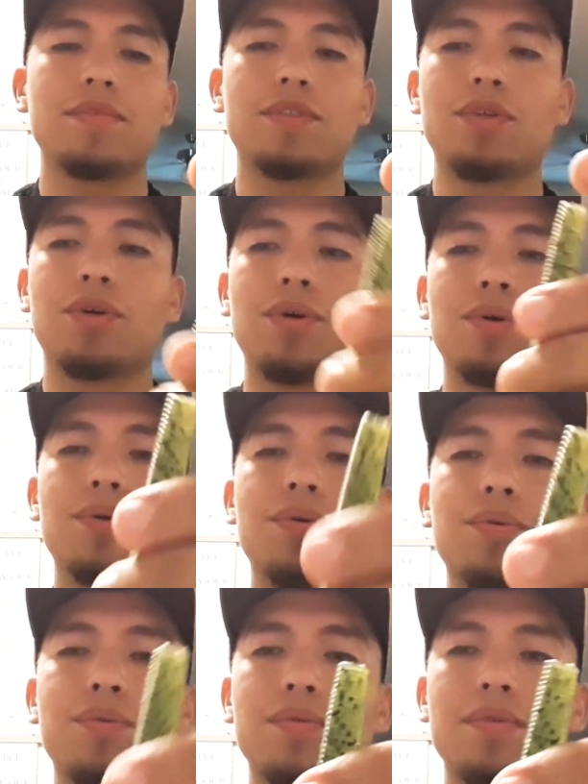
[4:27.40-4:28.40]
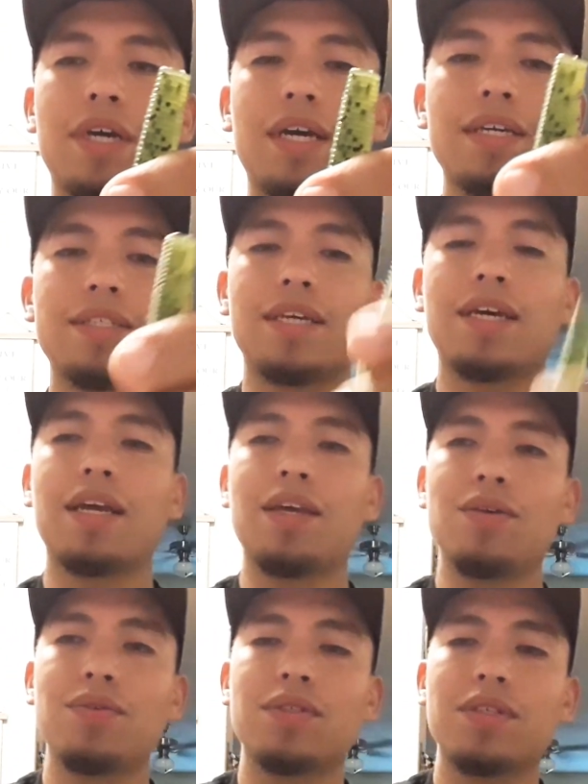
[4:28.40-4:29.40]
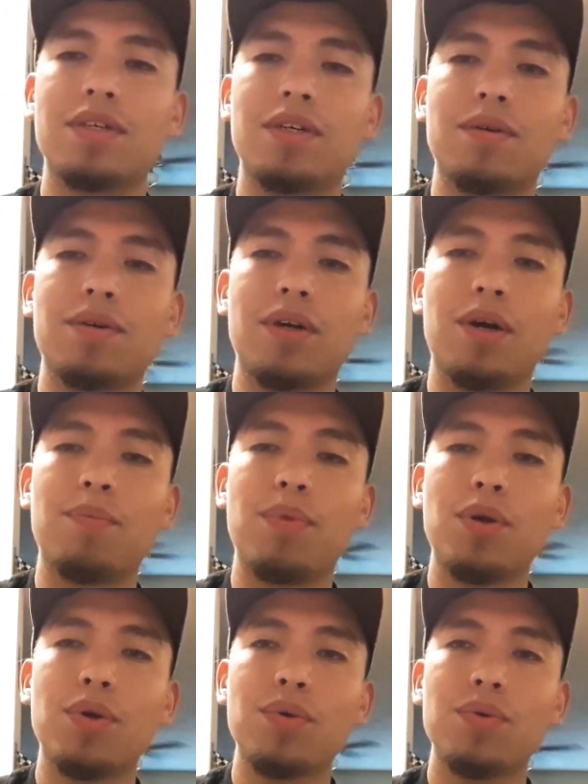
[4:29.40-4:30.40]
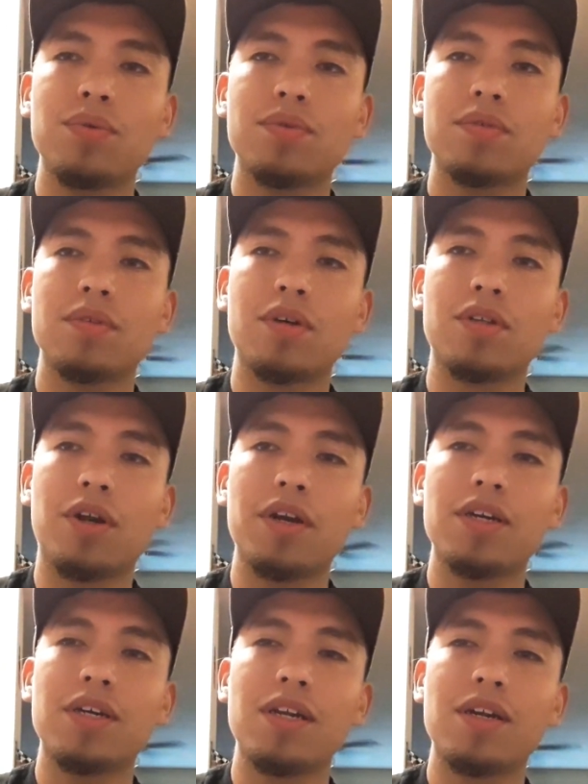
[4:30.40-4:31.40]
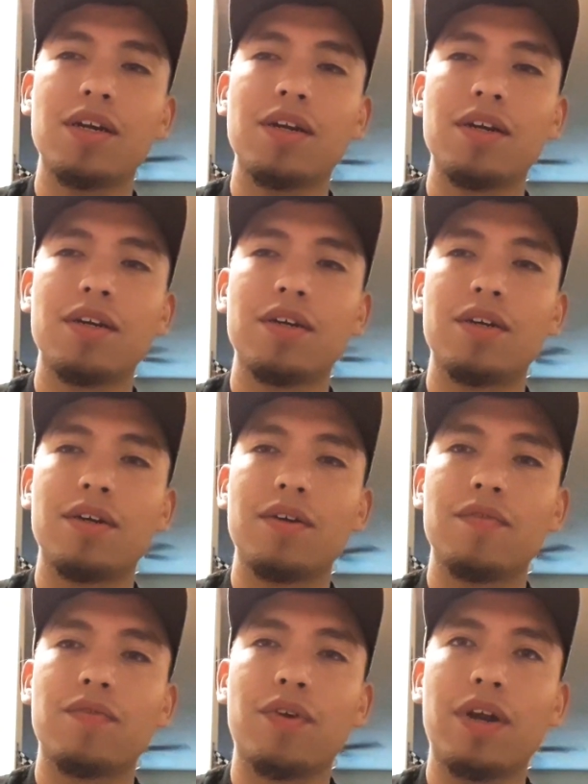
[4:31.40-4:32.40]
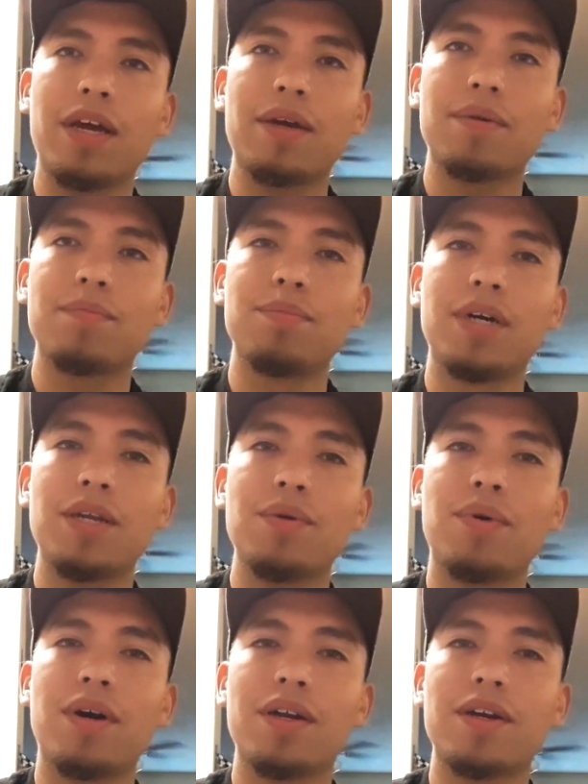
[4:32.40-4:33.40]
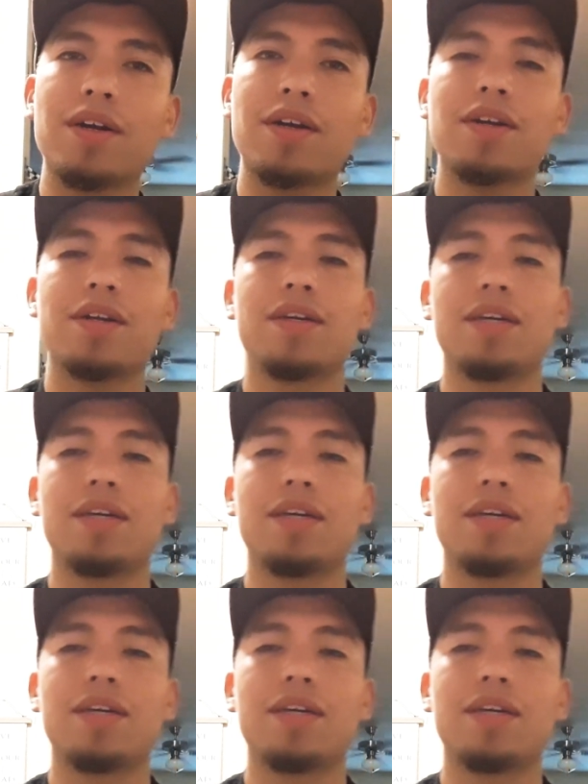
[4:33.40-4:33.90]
So like I said, I use a blue, a dark color, for like muddy water,